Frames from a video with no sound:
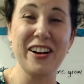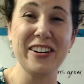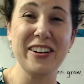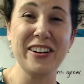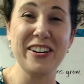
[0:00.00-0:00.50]

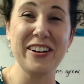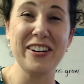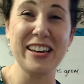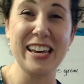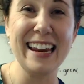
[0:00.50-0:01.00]
kindergarten.
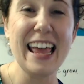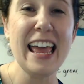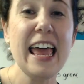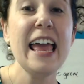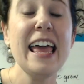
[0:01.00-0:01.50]

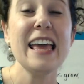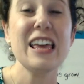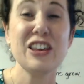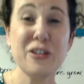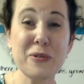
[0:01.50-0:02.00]

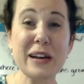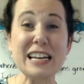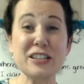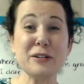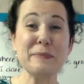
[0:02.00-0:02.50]
You get to
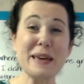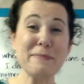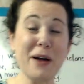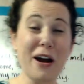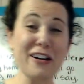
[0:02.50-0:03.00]
be
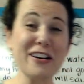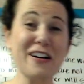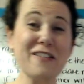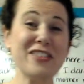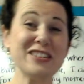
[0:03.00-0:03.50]
part of the
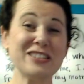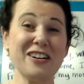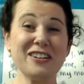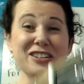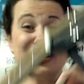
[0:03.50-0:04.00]
song
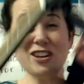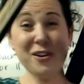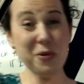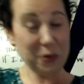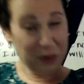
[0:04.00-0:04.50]
too.
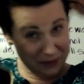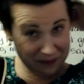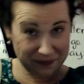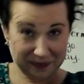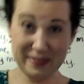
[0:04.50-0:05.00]

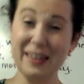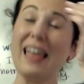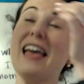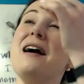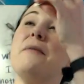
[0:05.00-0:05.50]

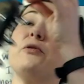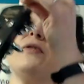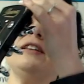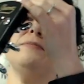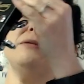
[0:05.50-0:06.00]
I'm going to
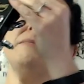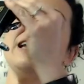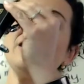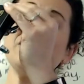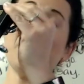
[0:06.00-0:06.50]
put my
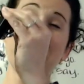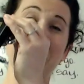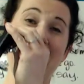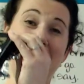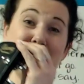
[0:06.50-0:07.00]
guitar away
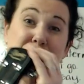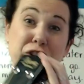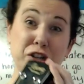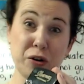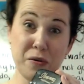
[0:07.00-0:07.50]
and
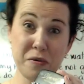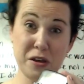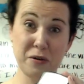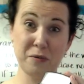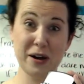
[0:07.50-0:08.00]
show you
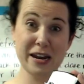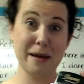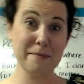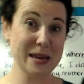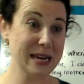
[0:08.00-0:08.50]
what I
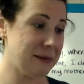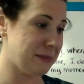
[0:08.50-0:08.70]
mean by